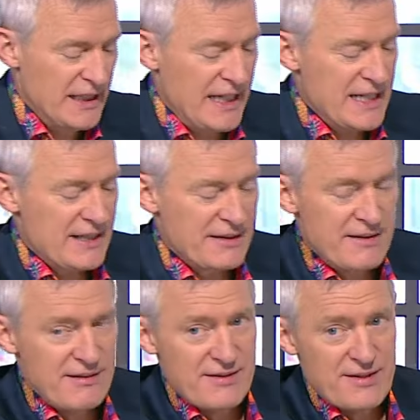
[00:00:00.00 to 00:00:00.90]
Here's the,
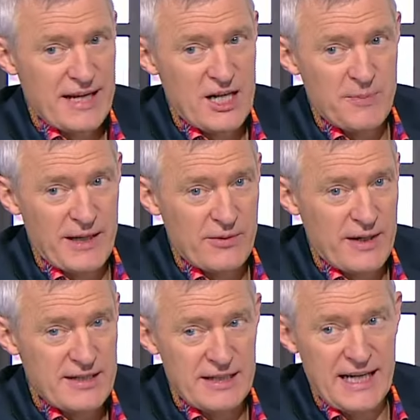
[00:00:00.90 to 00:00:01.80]
this is the sketch by
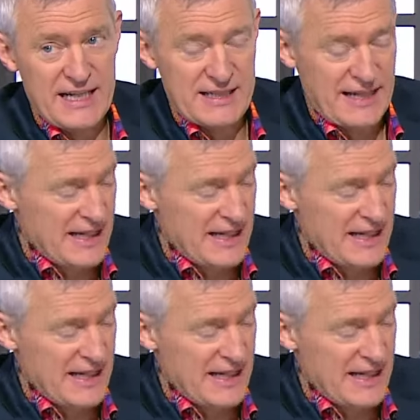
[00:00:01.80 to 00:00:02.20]
Quentin Letts. Again,